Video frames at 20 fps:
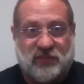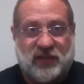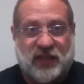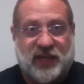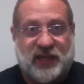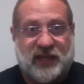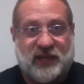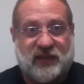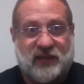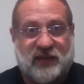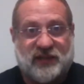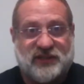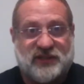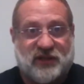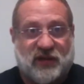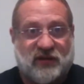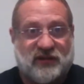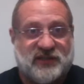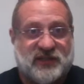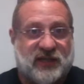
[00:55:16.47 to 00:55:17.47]
letting
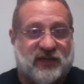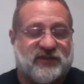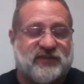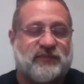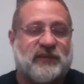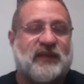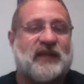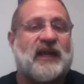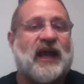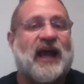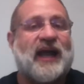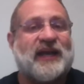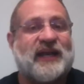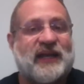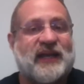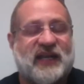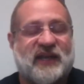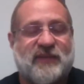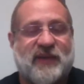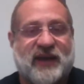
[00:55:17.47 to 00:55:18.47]
ourselves be
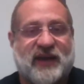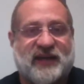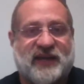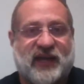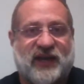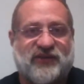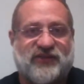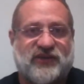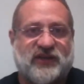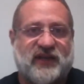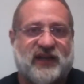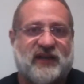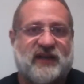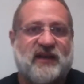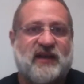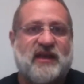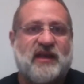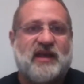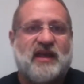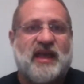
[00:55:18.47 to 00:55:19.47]
guided into meditation,
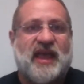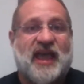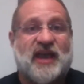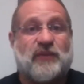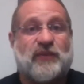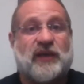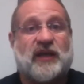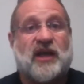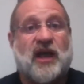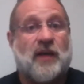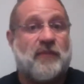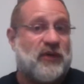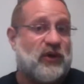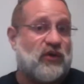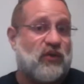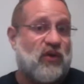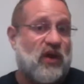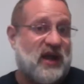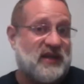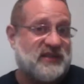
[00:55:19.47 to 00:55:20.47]
and we come
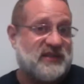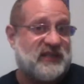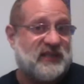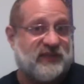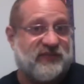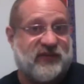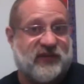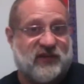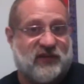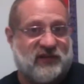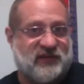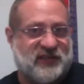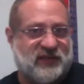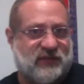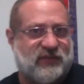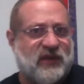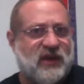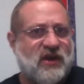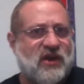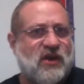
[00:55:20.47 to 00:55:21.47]
across a
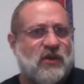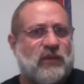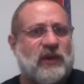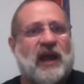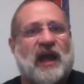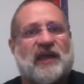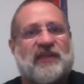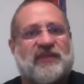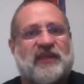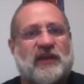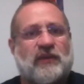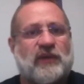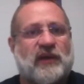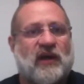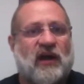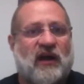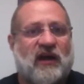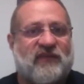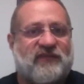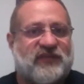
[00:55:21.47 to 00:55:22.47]
difficulty, I think
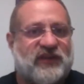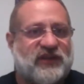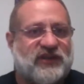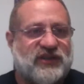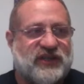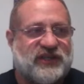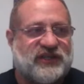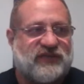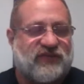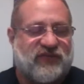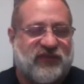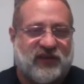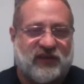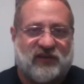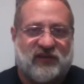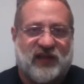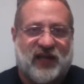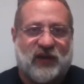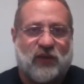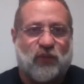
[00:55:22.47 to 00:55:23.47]
we often just
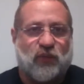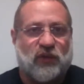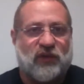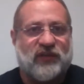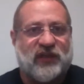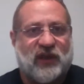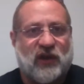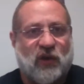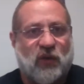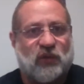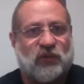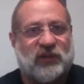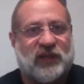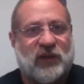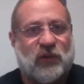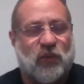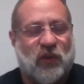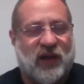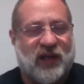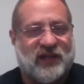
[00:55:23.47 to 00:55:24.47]
feel like we're the
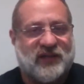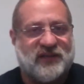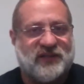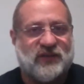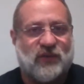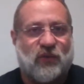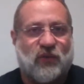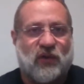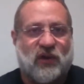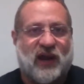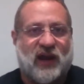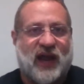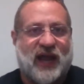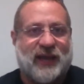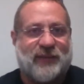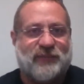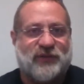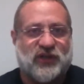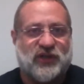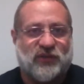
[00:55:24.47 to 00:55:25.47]
only ones, or
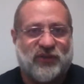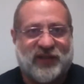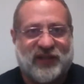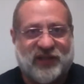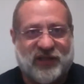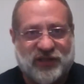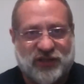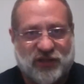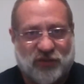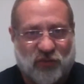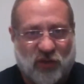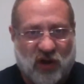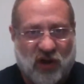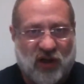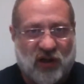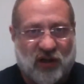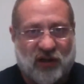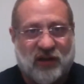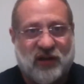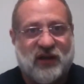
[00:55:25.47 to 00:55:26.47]
I'm doing this
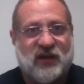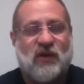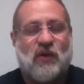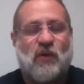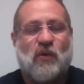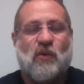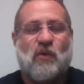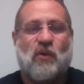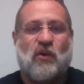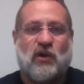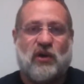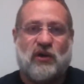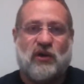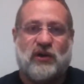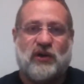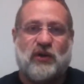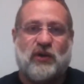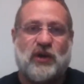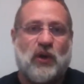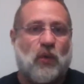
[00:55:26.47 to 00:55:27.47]
wrong,
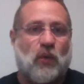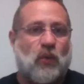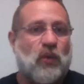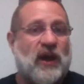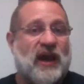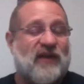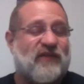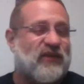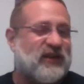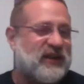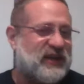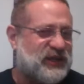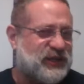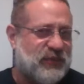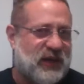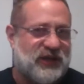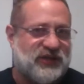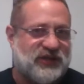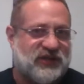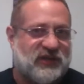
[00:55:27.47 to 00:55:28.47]
or whatever,
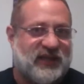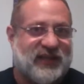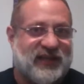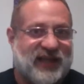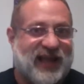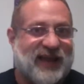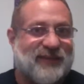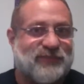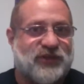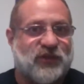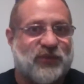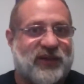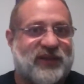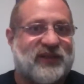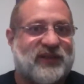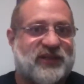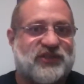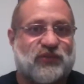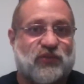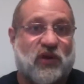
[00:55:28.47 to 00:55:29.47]
especially I'm
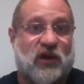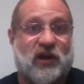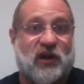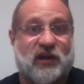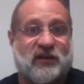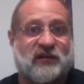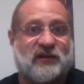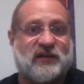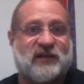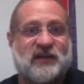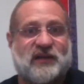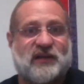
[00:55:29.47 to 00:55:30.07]
doing this wrong.